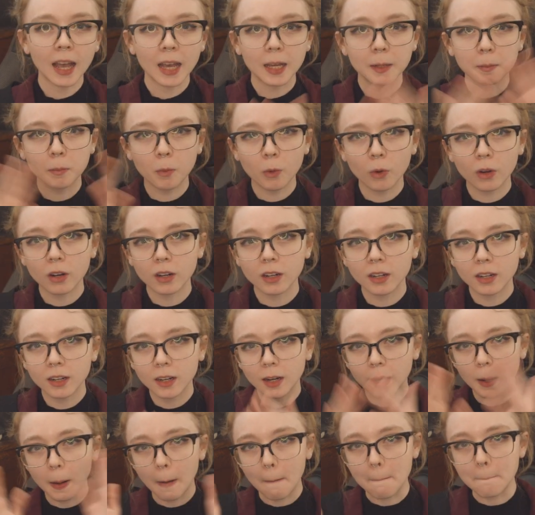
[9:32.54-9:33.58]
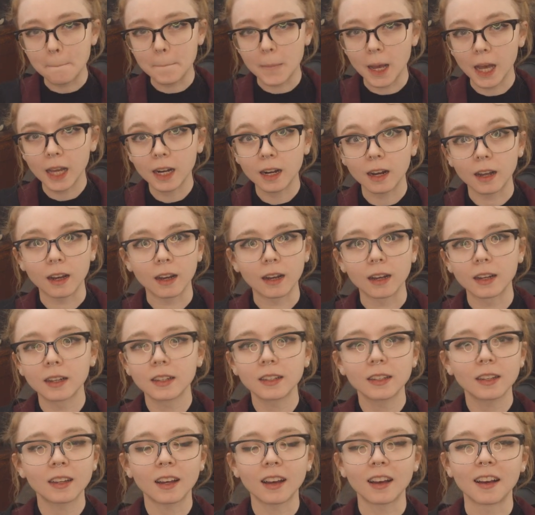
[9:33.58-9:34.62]
And more
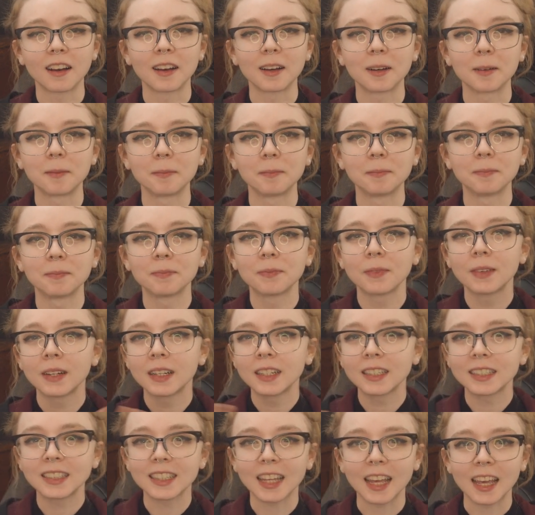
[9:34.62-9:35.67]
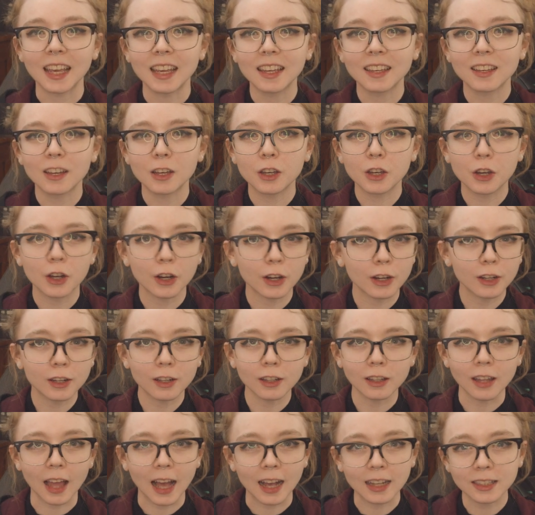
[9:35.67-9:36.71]
meta, take Kirk
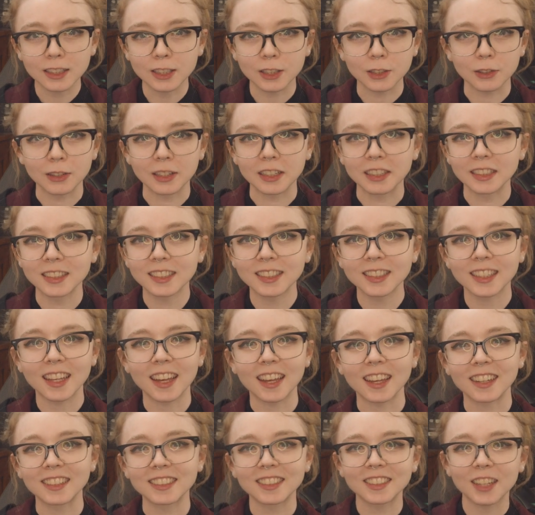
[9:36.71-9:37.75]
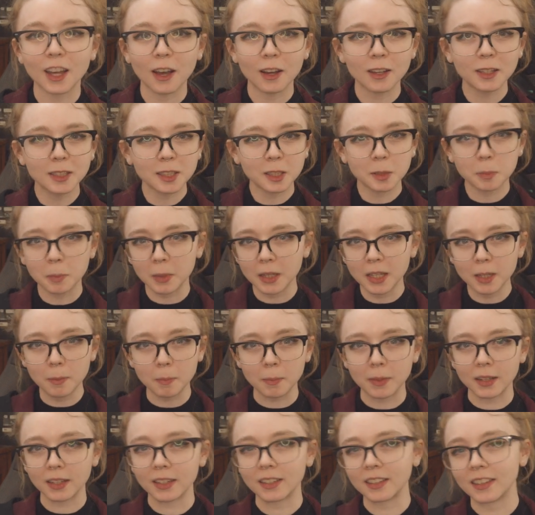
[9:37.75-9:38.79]
Lazarus and Tug
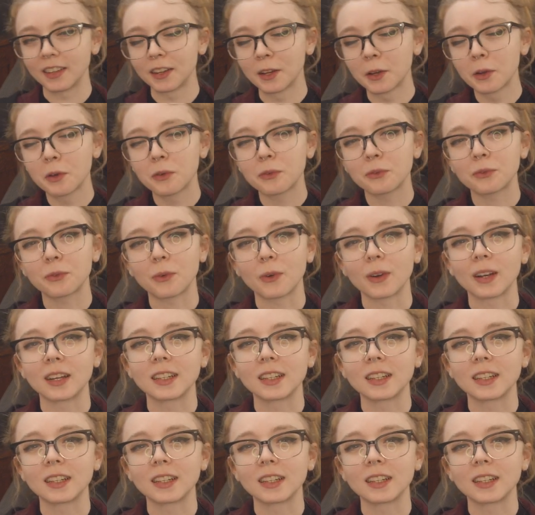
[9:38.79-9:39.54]
Speedman, for